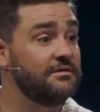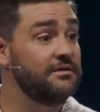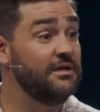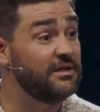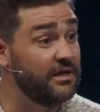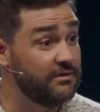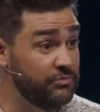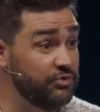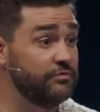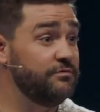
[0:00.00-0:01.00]
and let him
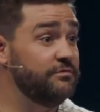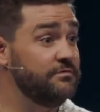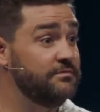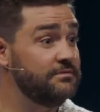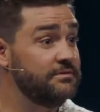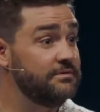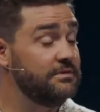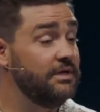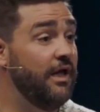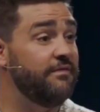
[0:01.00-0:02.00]
move?
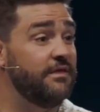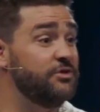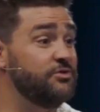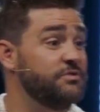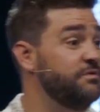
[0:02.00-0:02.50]
And then you just be